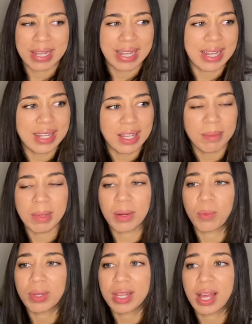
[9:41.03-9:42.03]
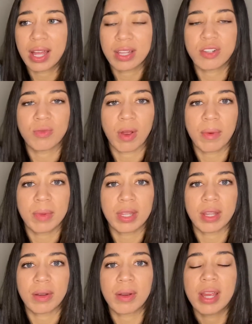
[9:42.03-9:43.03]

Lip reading: eat them. Like, what the hell is wrong with you?